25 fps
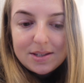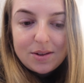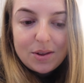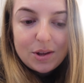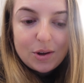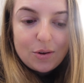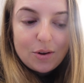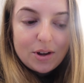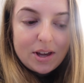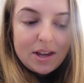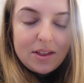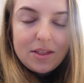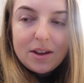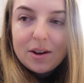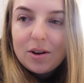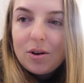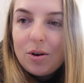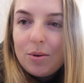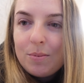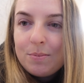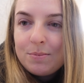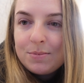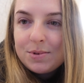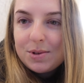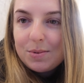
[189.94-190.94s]
So the cookie that
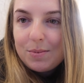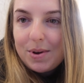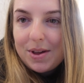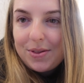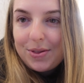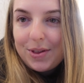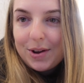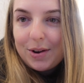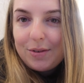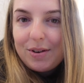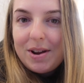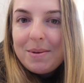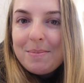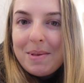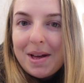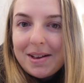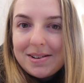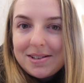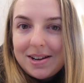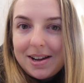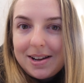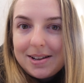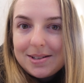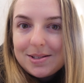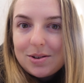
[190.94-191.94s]
comes with the cream
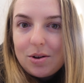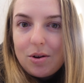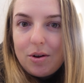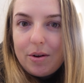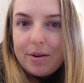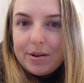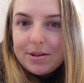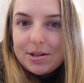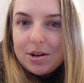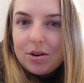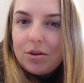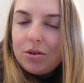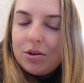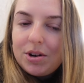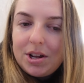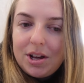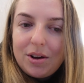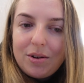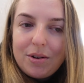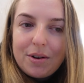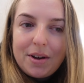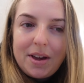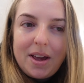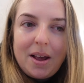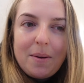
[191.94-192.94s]
latte is called a honey
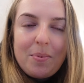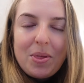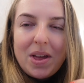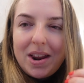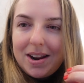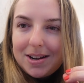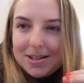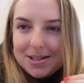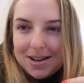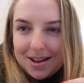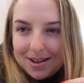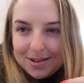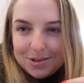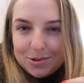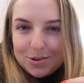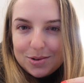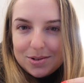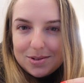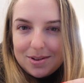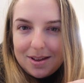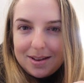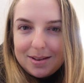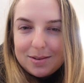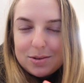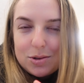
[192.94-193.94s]
cookie and it tastes
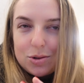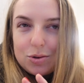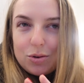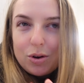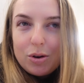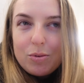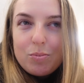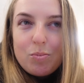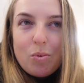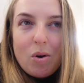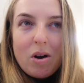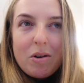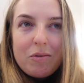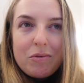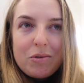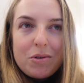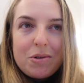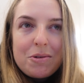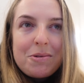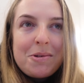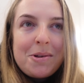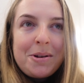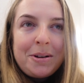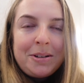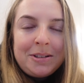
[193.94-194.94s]
just like stroop
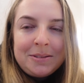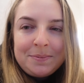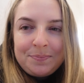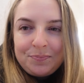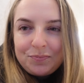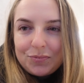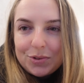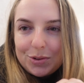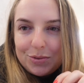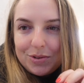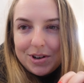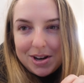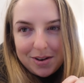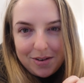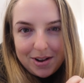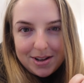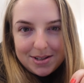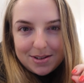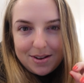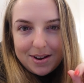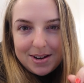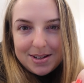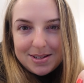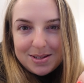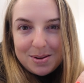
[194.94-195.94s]
waffle. It's really
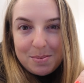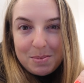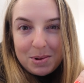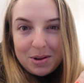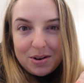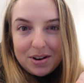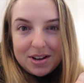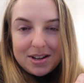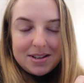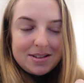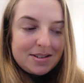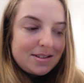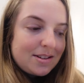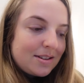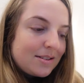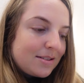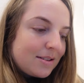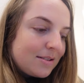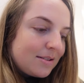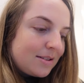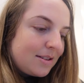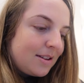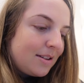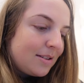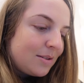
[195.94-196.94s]
nice, kind of similar
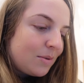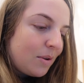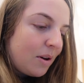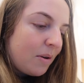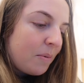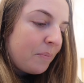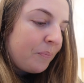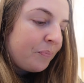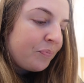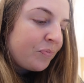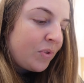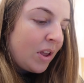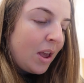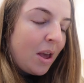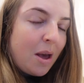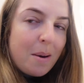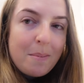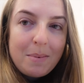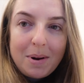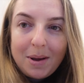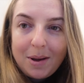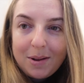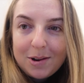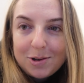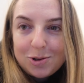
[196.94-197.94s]
consistency as well.
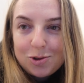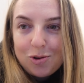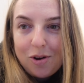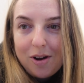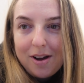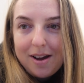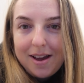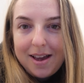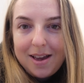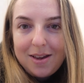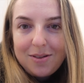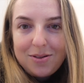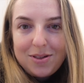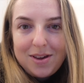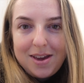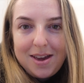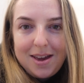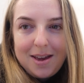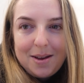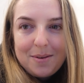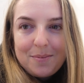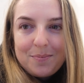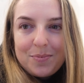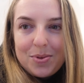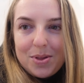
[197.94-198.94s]
I'm gonna try
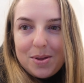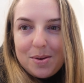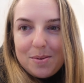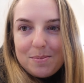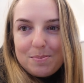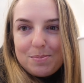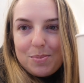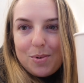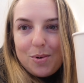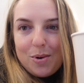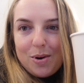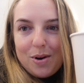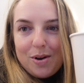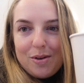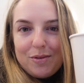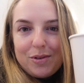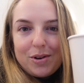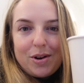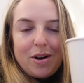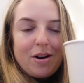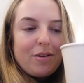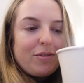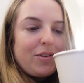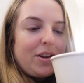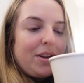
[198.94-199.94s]
the pour
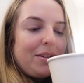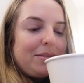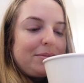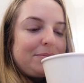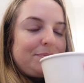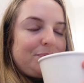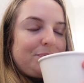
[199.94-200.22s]
over coffee.